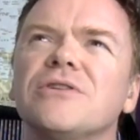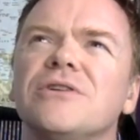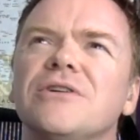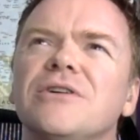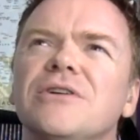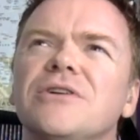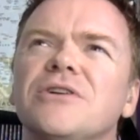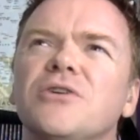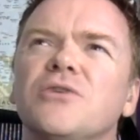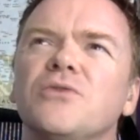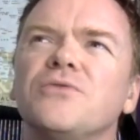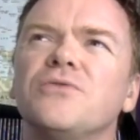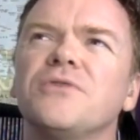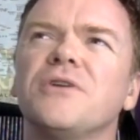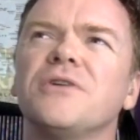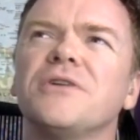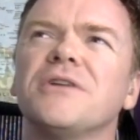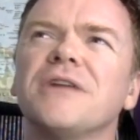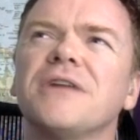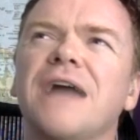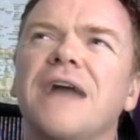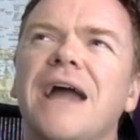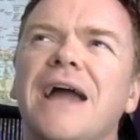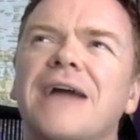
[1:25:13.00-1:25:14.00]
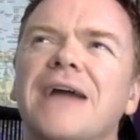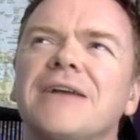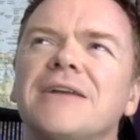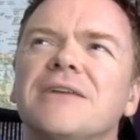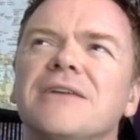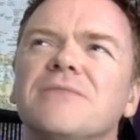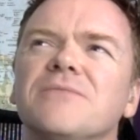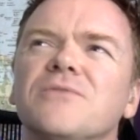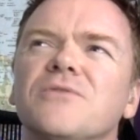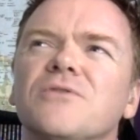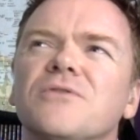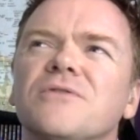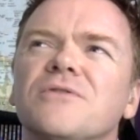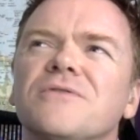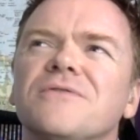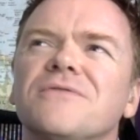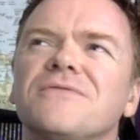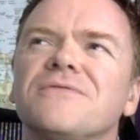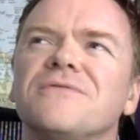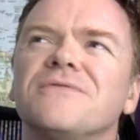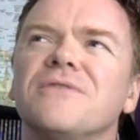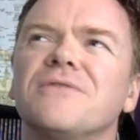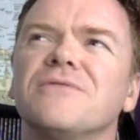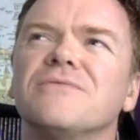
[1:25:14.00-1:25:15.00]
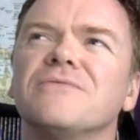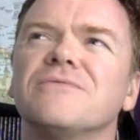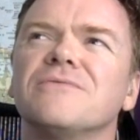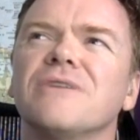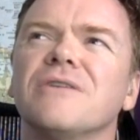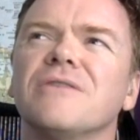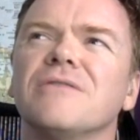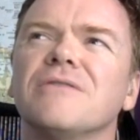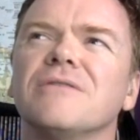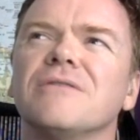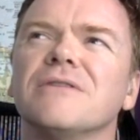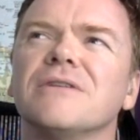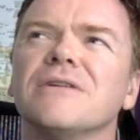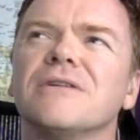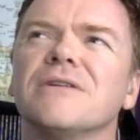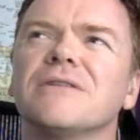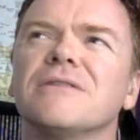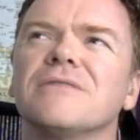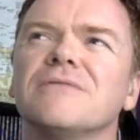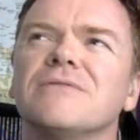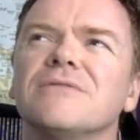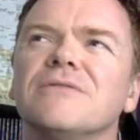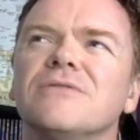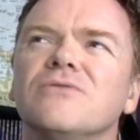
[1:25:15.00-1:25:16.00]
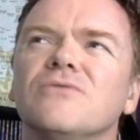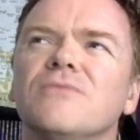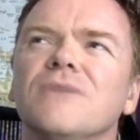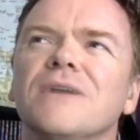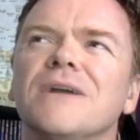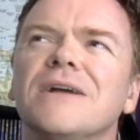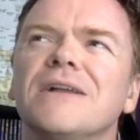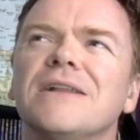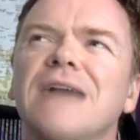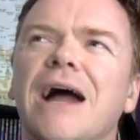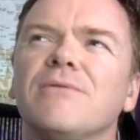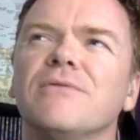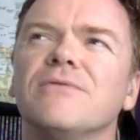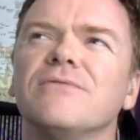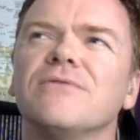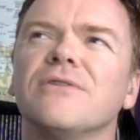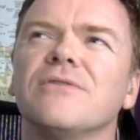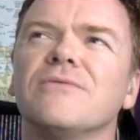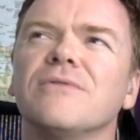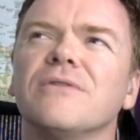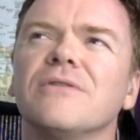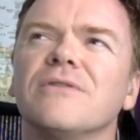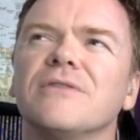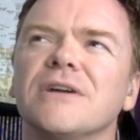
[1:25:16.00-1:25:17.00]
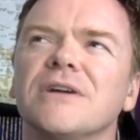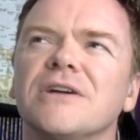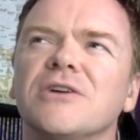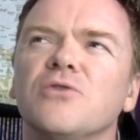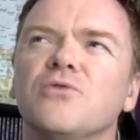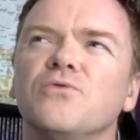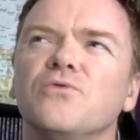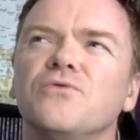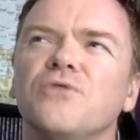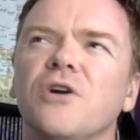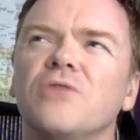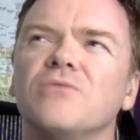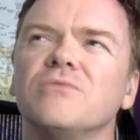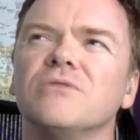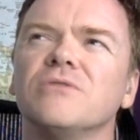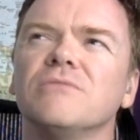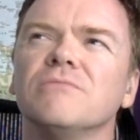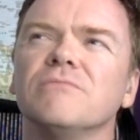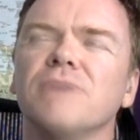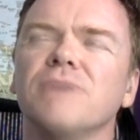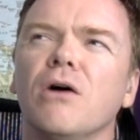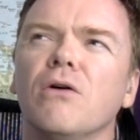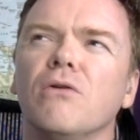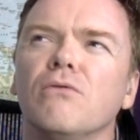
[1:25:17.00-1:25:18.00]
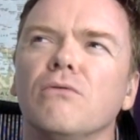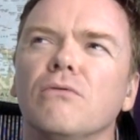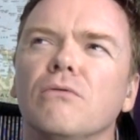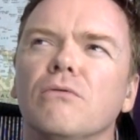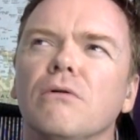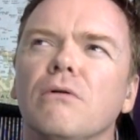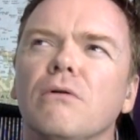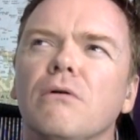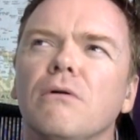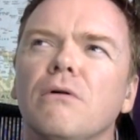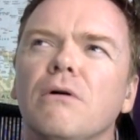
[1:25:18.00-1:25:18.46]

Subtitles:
Coulthard and Hakkinen were on the front row. I think there was an all McLaren front row. I think Coulthard was on pole.